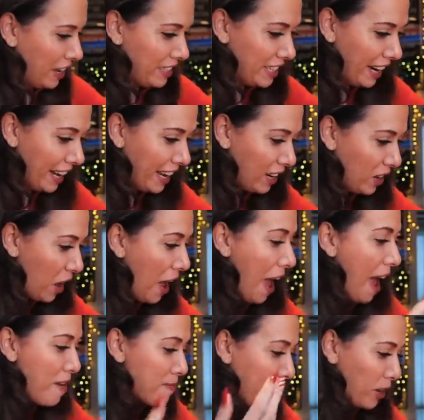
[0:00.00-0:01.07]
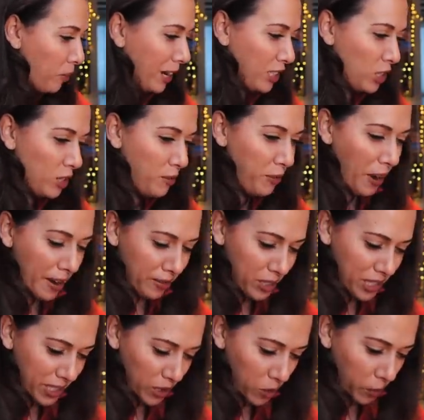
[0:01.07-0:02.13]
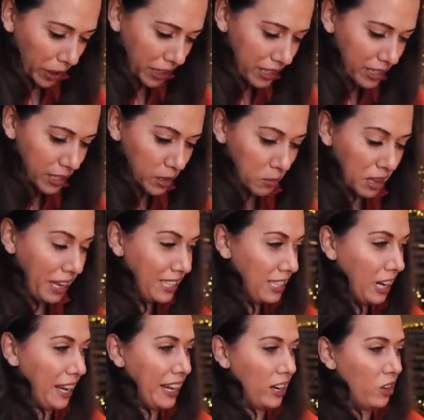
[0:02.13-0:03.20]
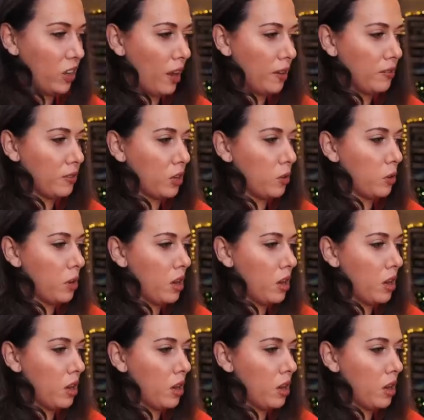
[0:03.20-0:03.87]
Did I get a, uh, my question for every single one of these is gonna be like, did I get a lot of you?